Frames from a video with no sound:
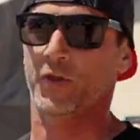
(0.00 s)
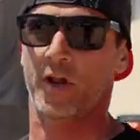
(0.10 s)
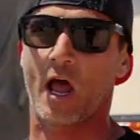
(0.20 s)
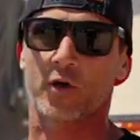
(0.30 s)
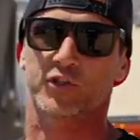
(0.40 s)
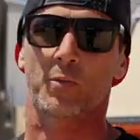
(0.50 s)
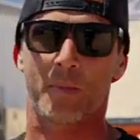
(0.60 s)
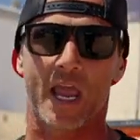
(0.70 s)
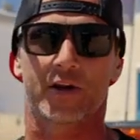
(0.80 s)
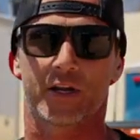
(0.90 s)
And I also
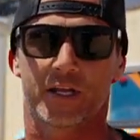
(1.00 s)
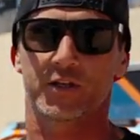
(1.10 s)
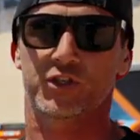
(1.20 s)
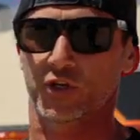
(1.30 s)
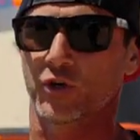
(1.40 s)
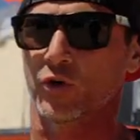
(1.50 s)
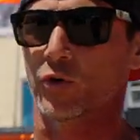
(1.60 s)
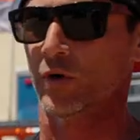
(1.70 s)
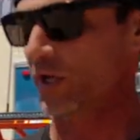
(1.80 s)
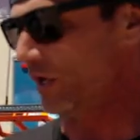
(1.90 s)
mated it to